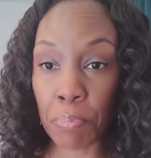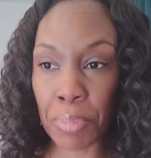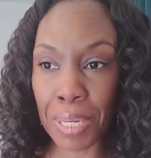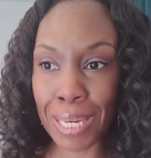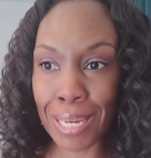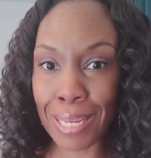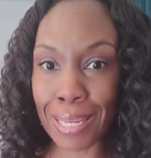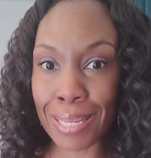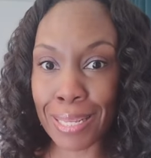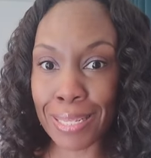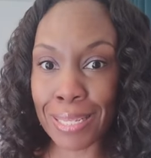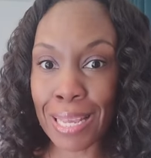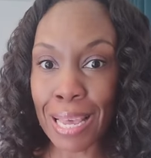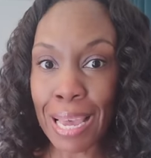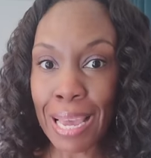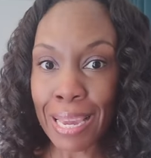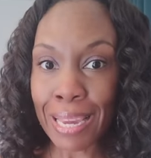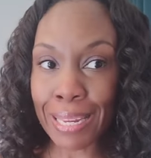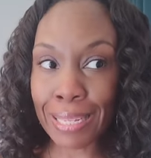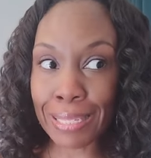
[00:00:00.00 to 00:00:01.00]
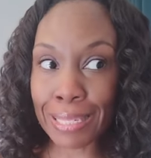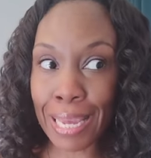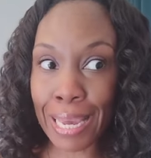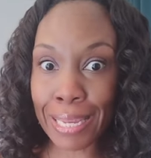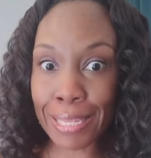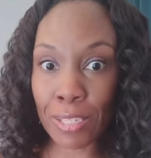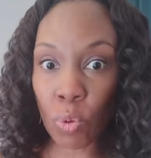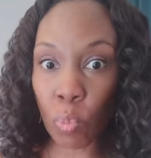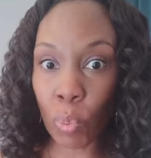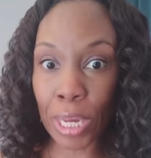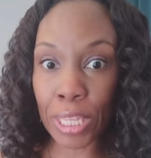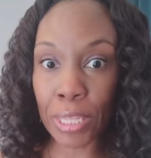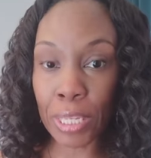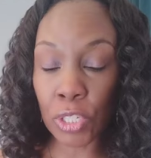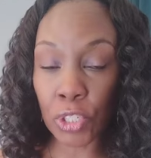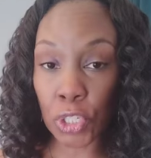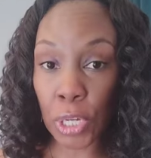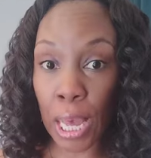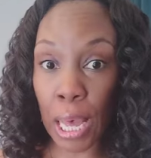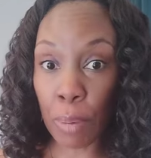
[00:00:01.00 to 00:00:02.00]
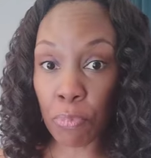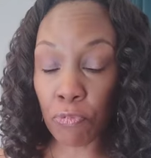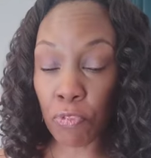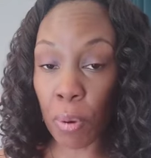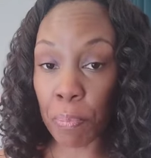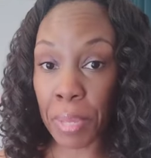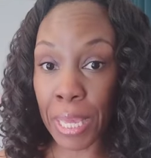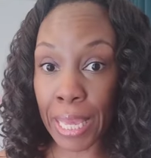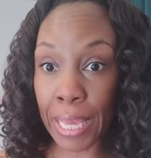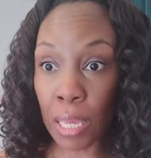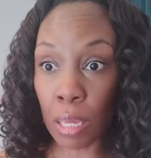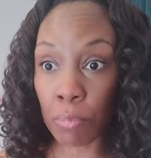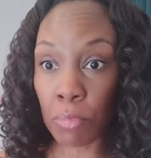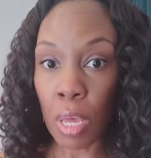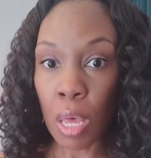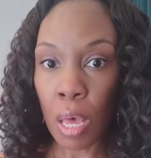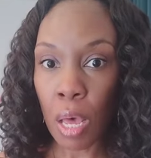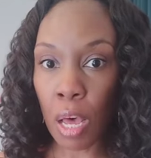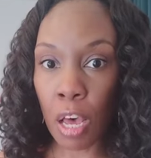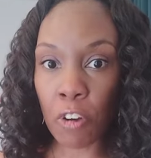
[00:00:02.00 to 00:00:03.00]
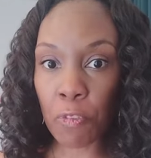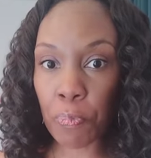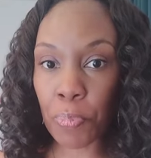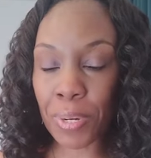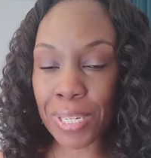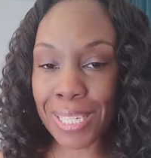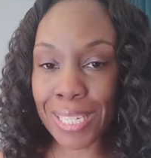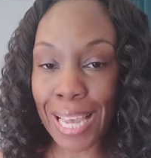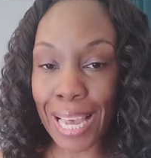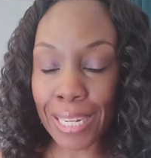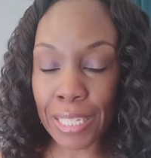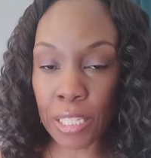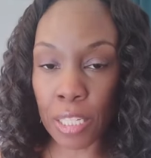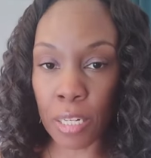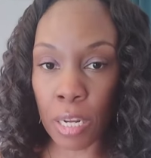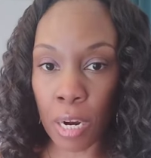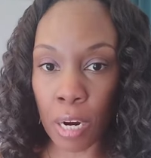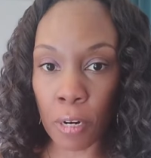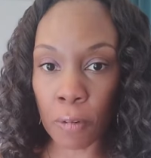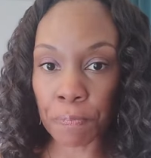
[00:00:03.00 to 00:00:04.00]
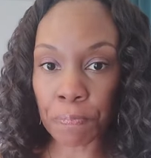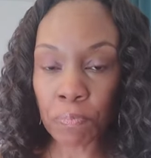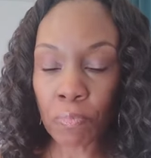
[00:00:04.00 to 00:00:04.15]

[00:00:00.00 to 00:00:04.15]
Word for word: because it takes away the job from him of protecting her.